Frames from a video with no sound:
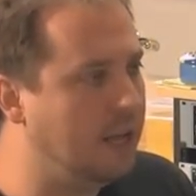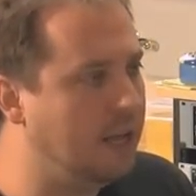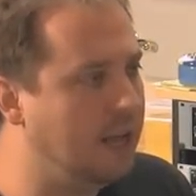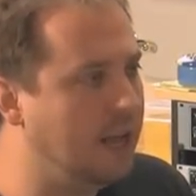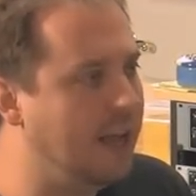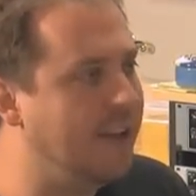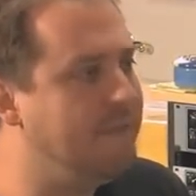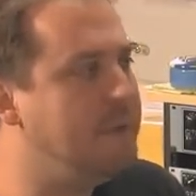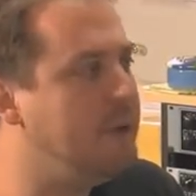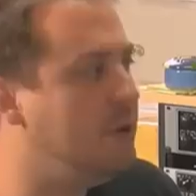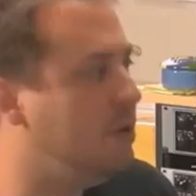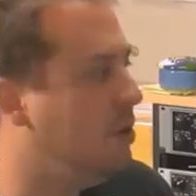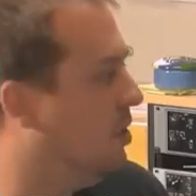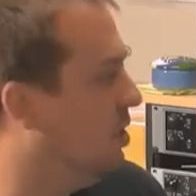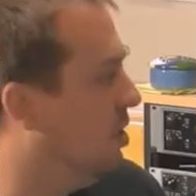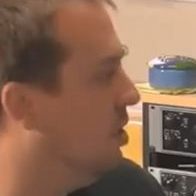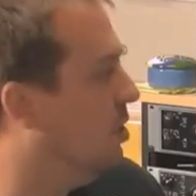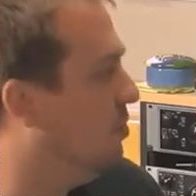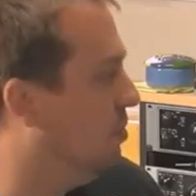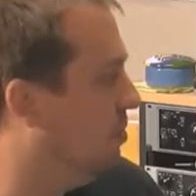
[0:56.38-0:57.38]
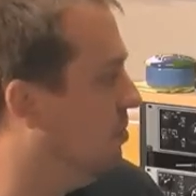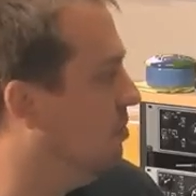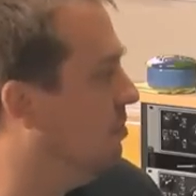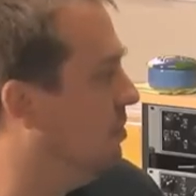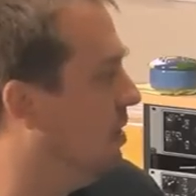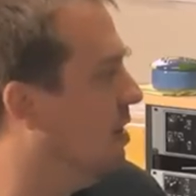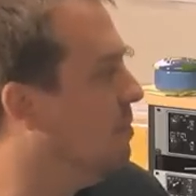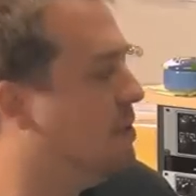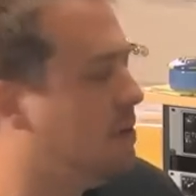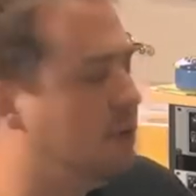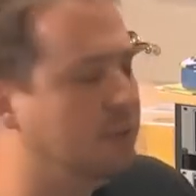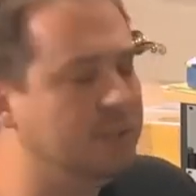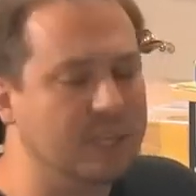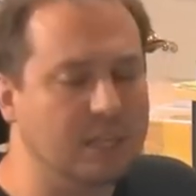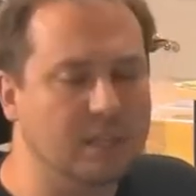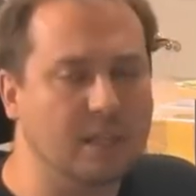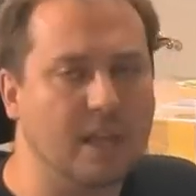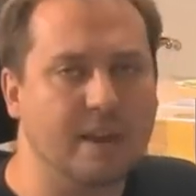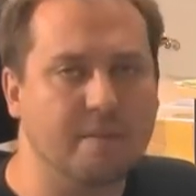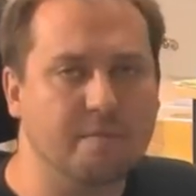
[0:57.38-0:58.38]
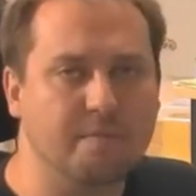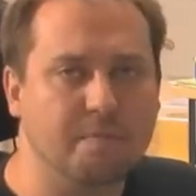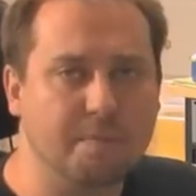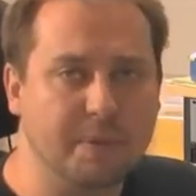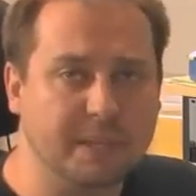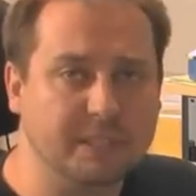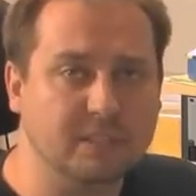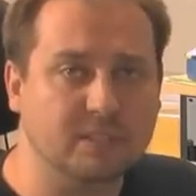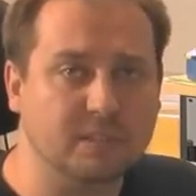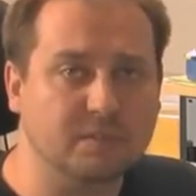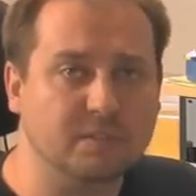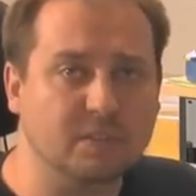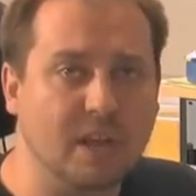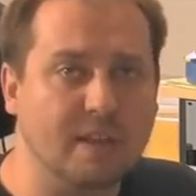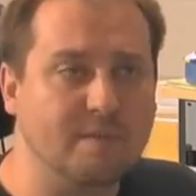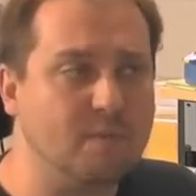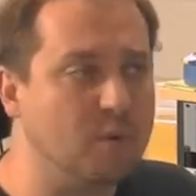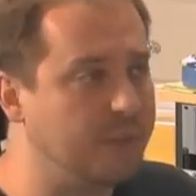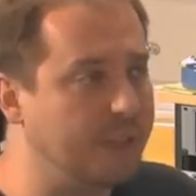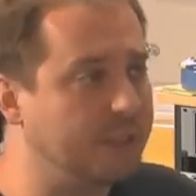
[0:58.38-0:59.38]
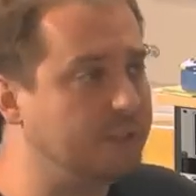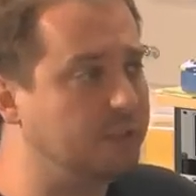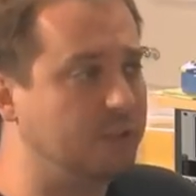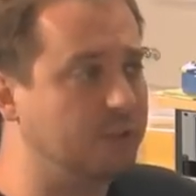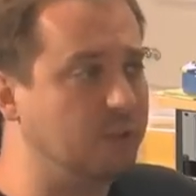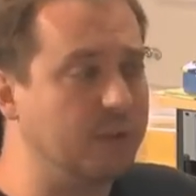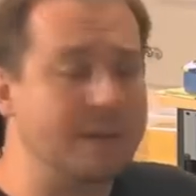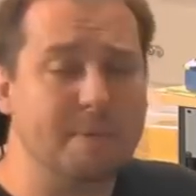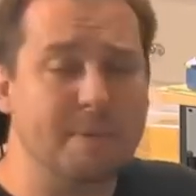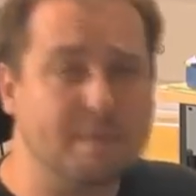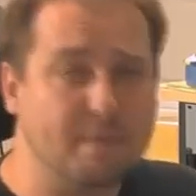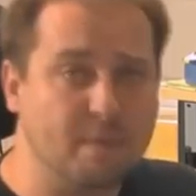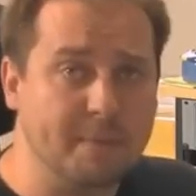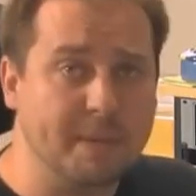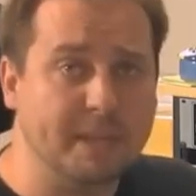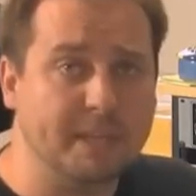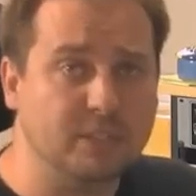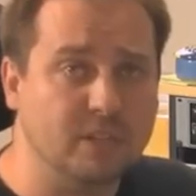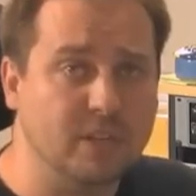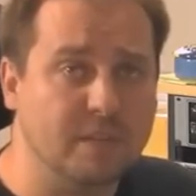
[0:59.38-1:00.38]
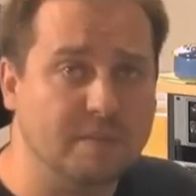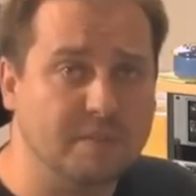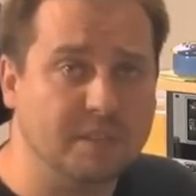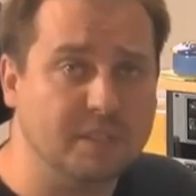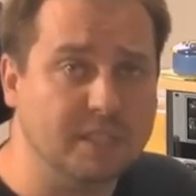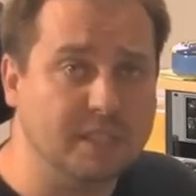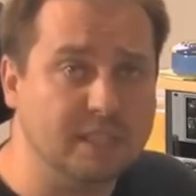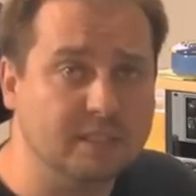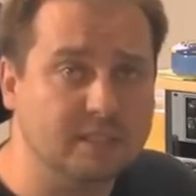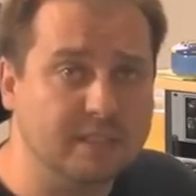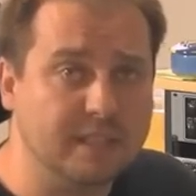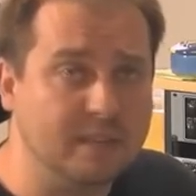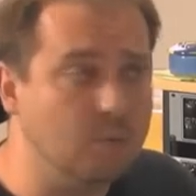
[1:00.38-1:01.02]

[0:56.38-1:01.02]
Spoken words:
I've been using a lot of pieces of software that stream information off the disk,